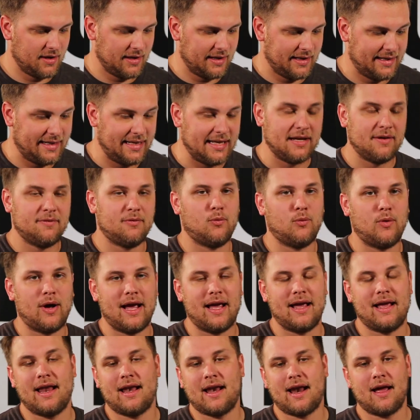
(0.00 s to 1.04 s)
give
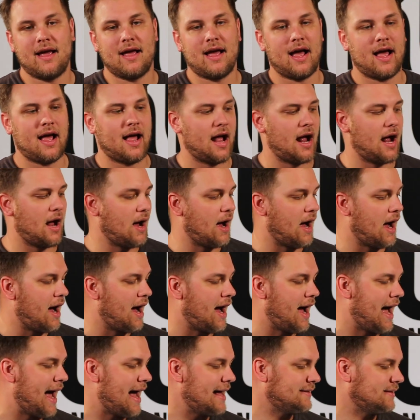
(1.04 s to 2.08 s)
away, and I
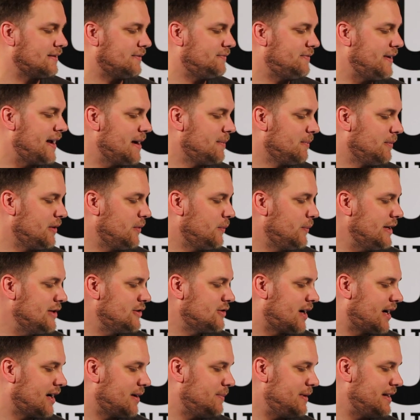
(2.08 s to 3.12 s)
as a family, we
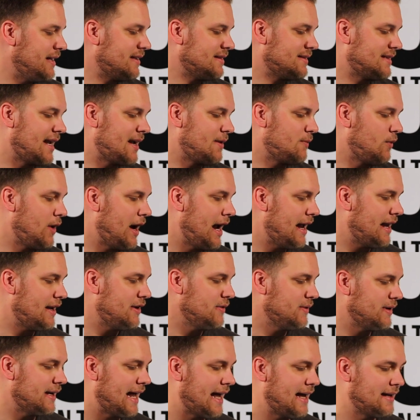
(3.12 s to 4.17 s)
try to be the same way. And you
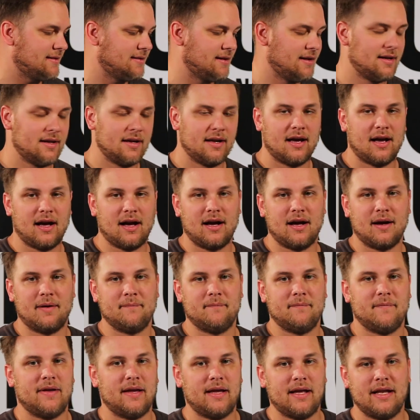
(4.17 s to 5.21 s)
can ask
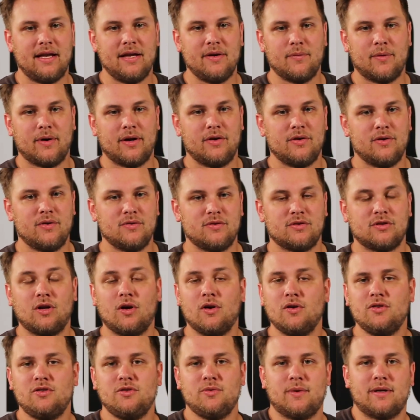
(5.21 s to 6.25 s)
anyone who's
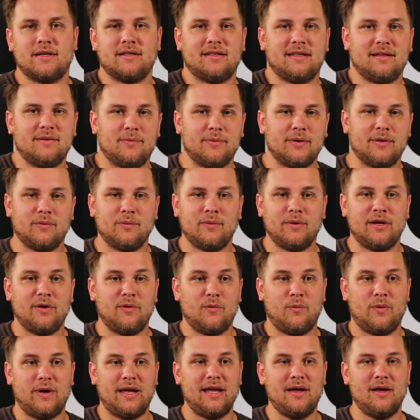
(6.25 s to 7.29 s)
close to us, and
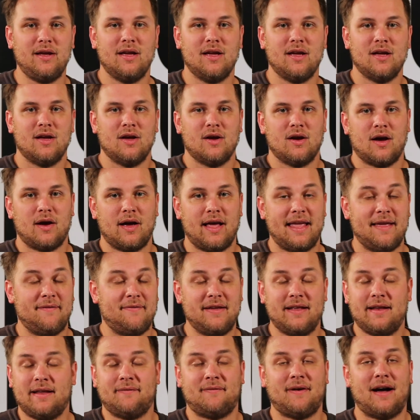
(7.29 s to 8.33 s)
we
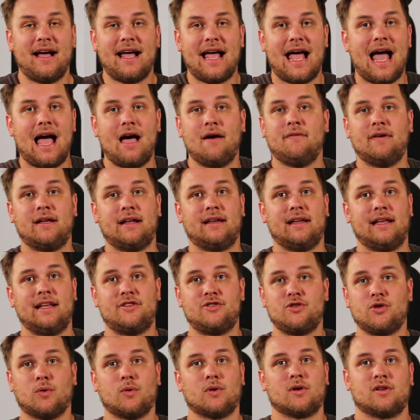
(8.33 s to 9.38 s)
if I have it, it's
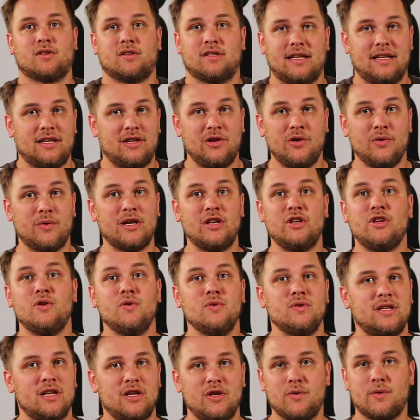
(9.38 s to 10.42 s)
yours. You can
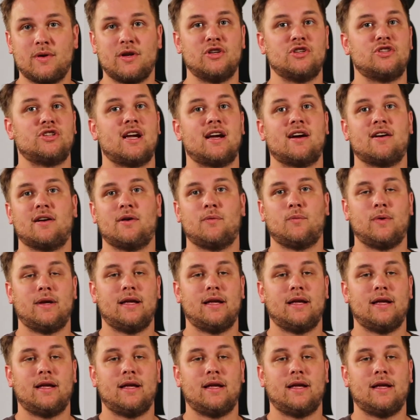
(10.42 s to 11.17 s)
use it, you can share it.